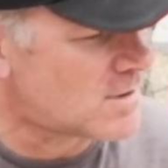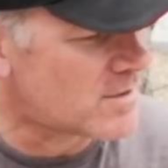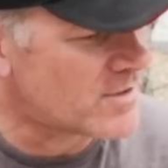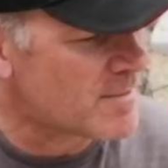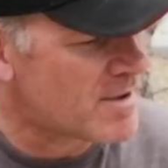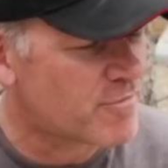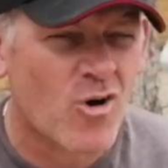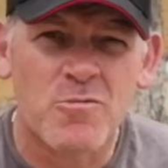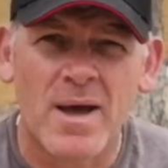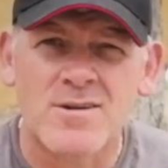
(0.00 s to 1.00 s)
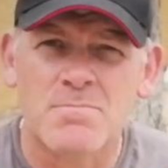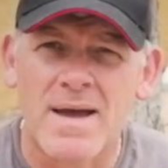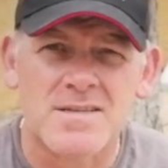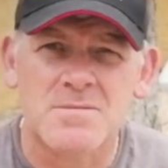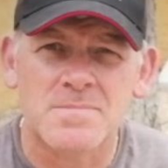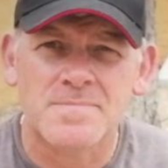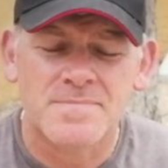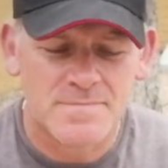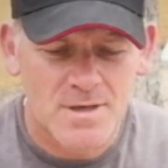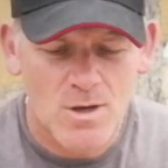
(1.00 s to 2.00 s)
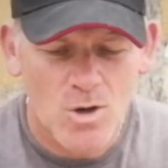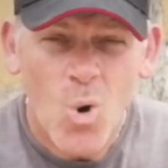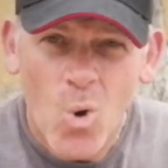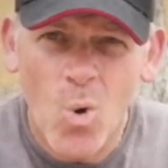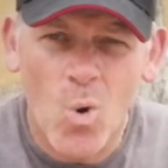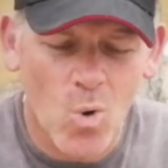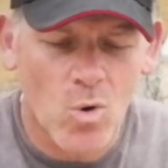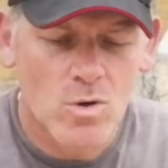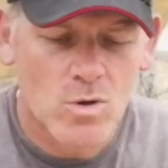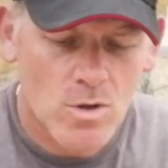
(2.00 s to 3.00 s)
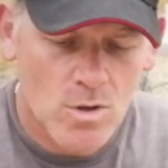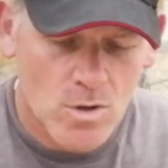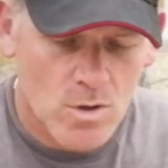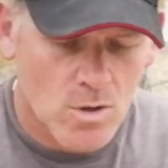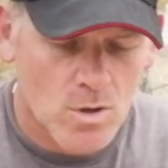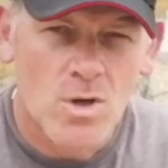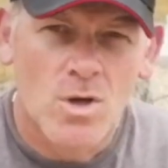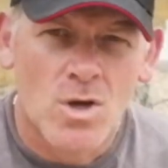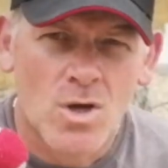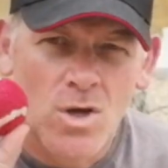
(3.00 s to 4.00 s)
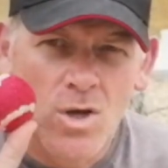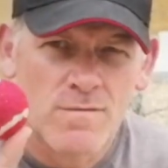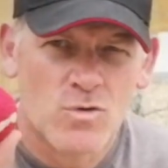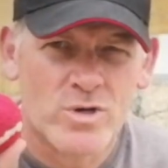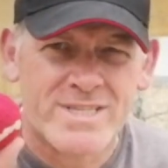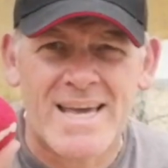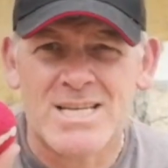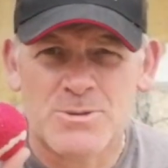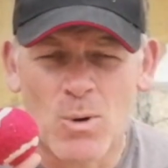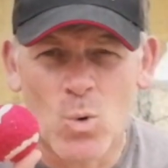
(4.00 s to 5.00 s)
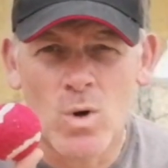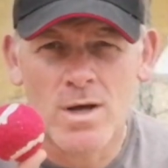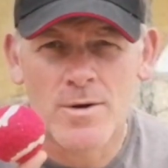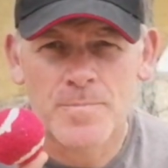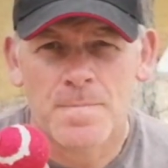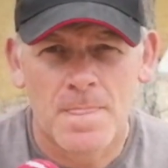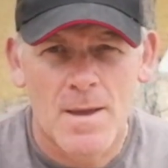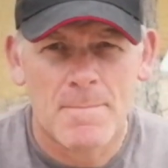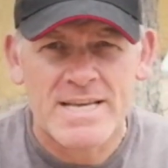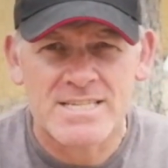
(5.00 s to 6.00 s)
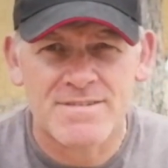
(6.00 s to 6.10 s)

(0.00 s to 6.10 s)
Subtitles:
I think about £5 maximum. Or, if you've got a tennis ball, piece of